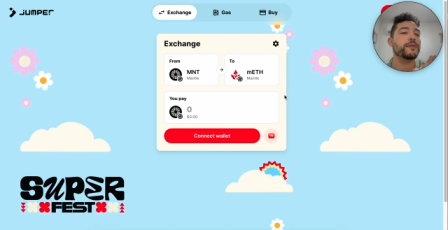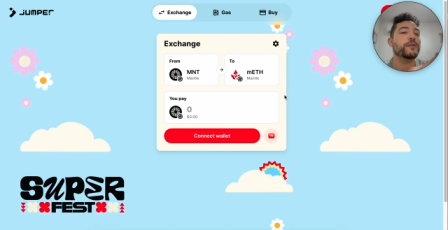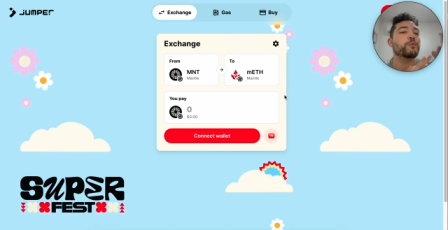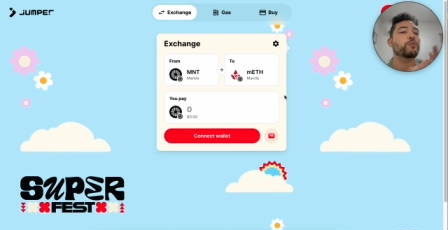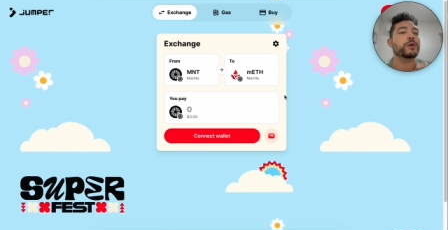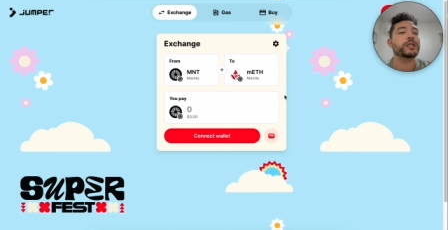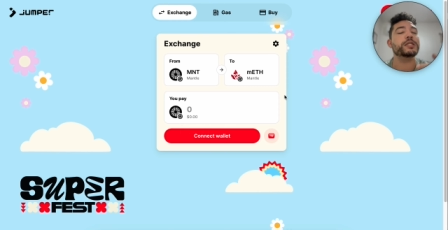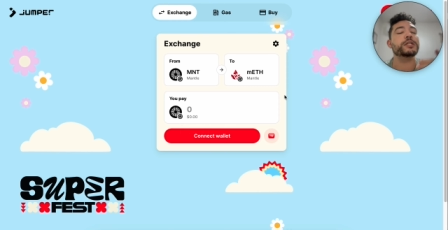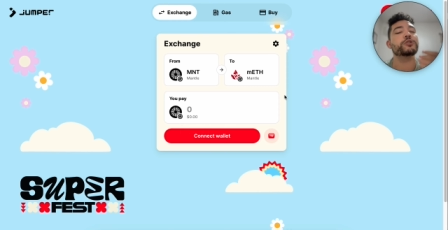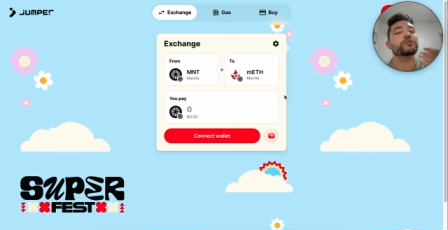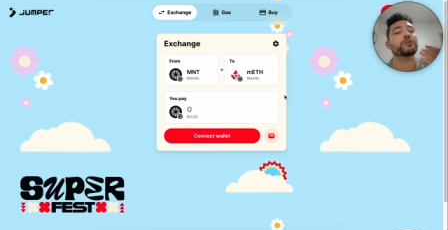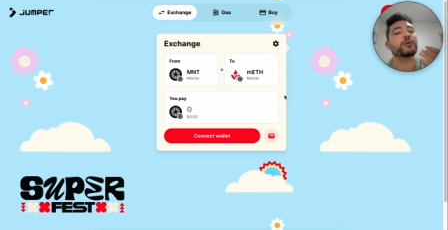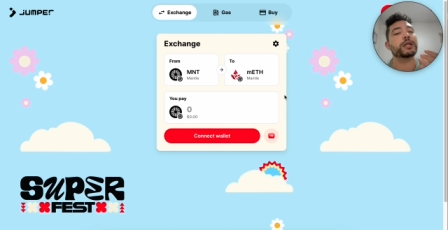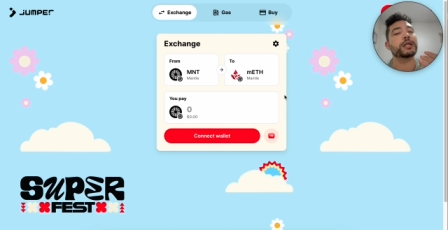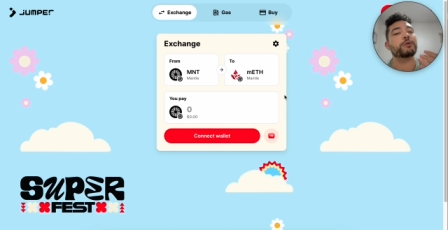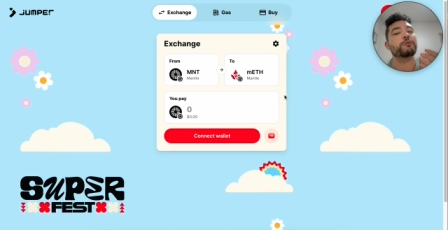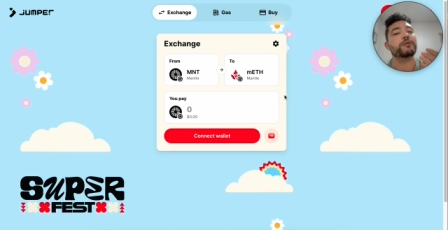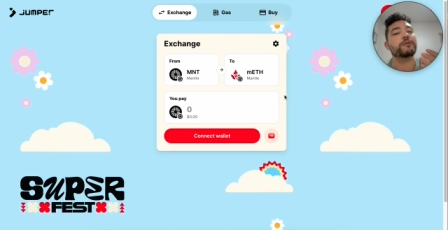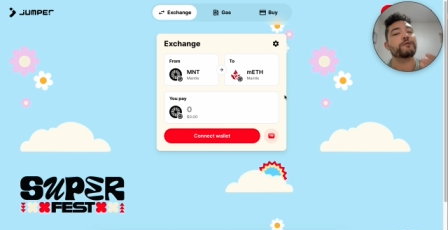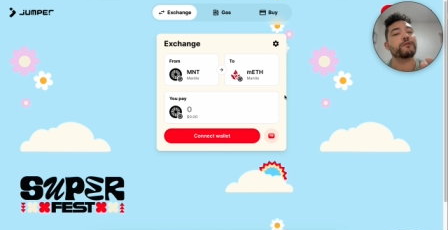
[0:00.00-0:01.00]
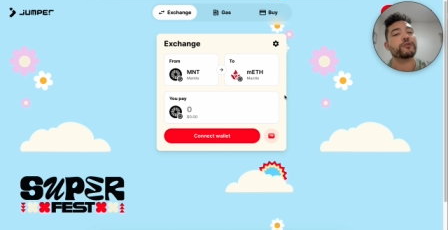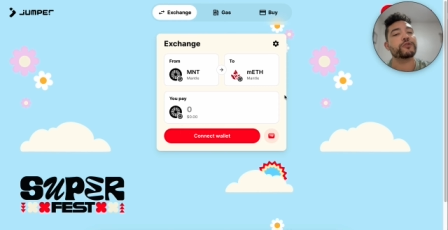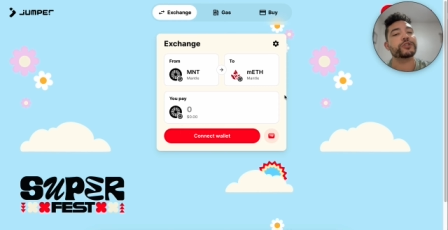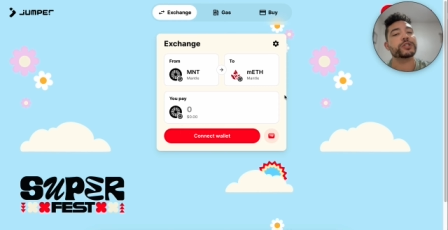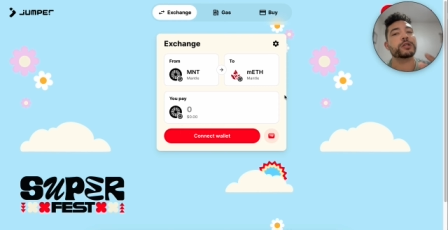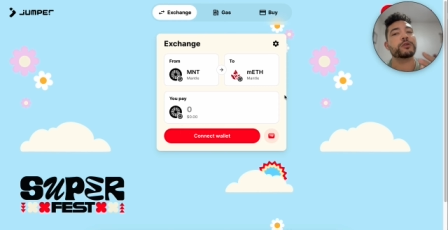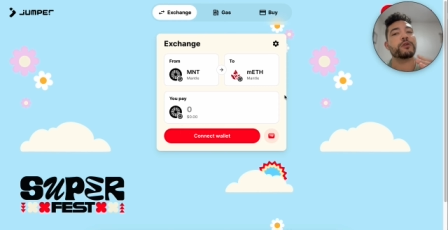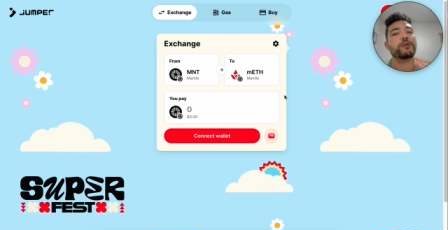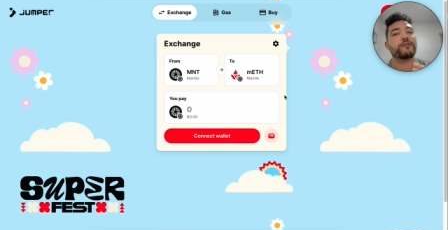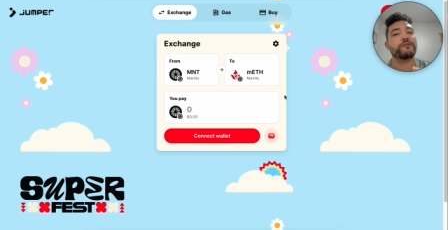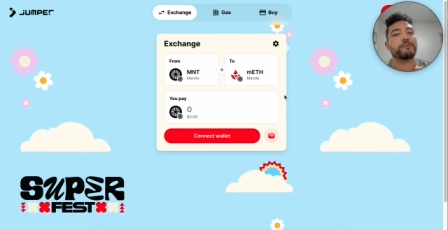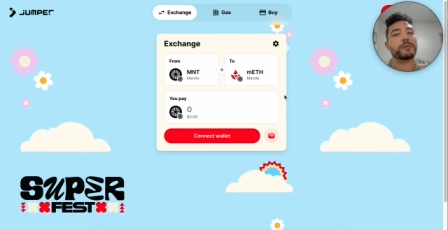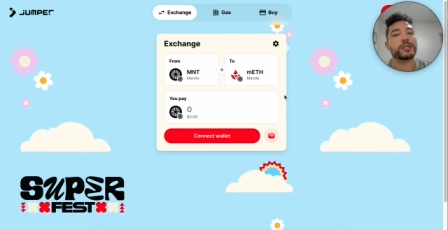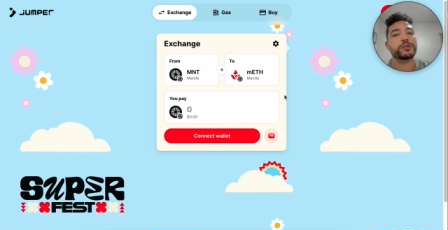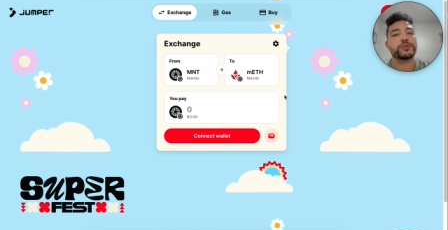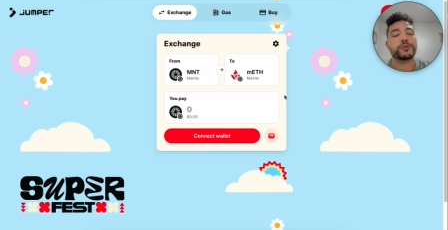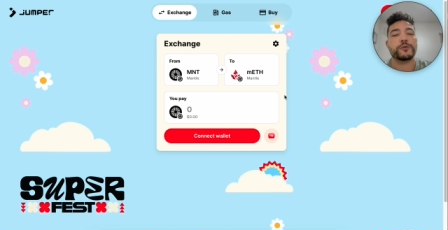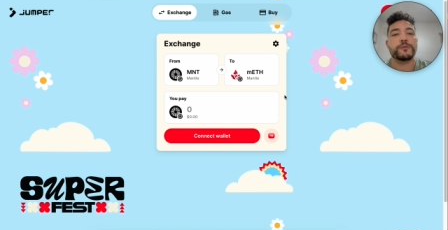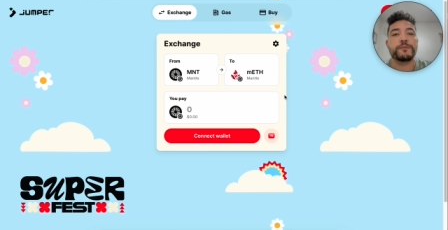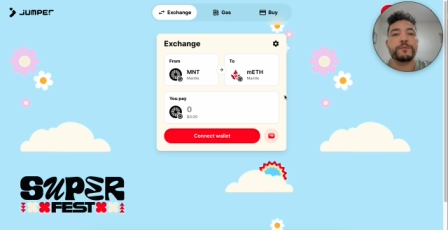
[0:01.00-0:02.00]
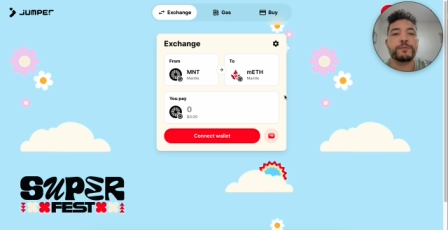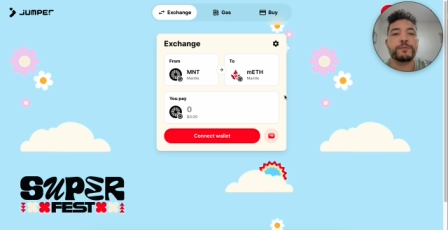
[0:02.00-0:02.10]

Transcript: which is the liquid version of Mantle.